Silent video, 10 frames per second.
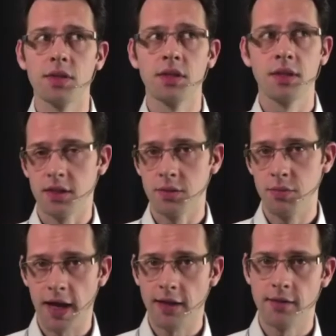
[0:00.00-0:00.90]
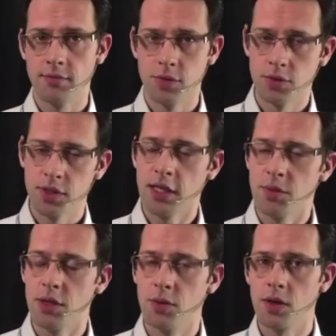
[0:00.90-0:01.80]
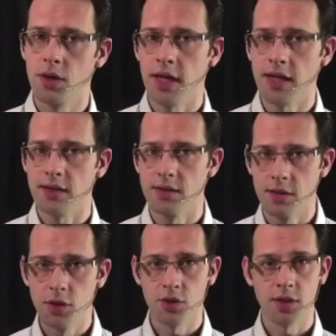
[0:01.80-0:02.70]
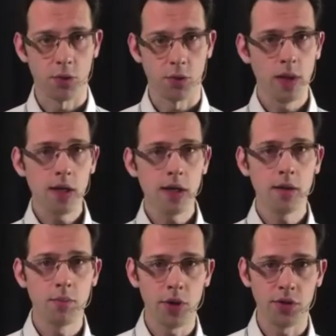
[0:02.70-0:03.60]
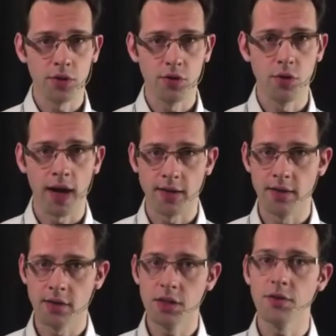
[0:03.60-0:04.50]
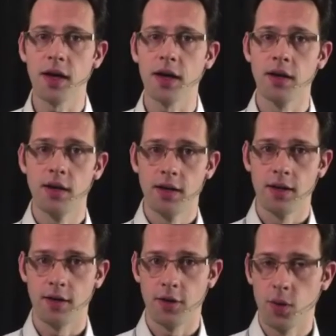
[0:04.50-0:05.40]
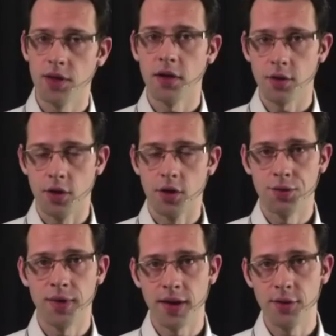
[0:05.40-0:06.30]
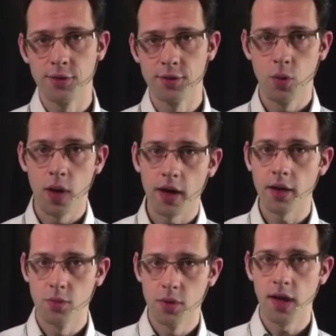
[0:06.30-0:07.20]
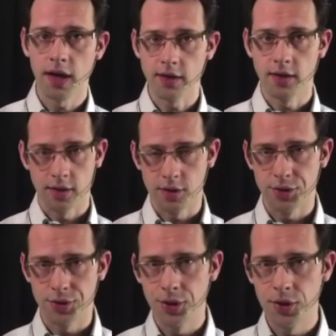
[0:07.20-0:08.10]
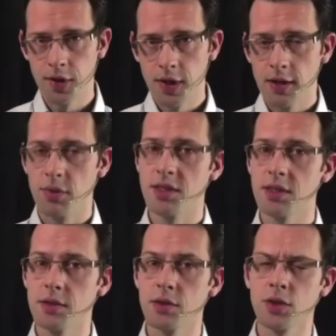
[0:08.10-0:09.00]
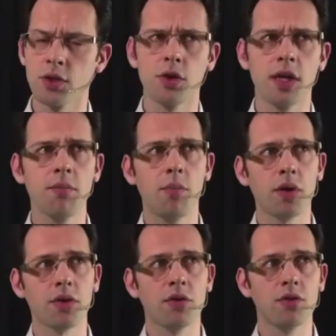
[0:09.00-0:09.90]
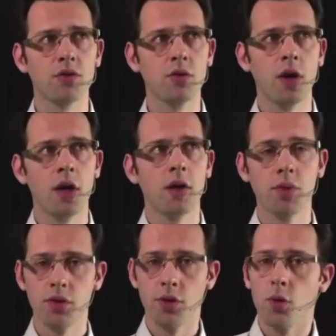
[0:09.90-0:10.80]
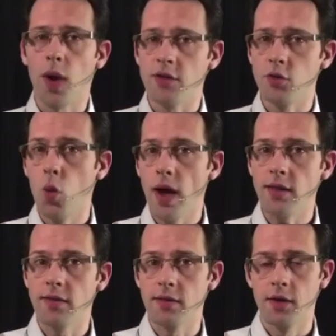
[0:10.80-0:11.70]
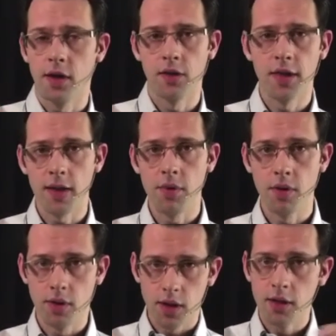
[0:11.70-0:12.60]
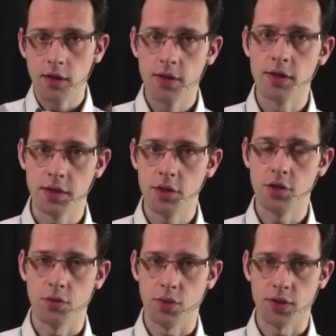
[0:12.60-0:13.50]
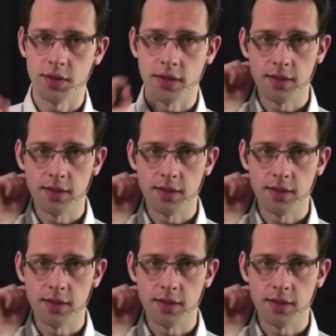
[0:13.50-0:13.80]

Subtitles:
that is bad. Don't get me wrong on that. Emotions are really important to identify what are your core values, where you would like to go. But it is also important to put the right weight on them in the decision process.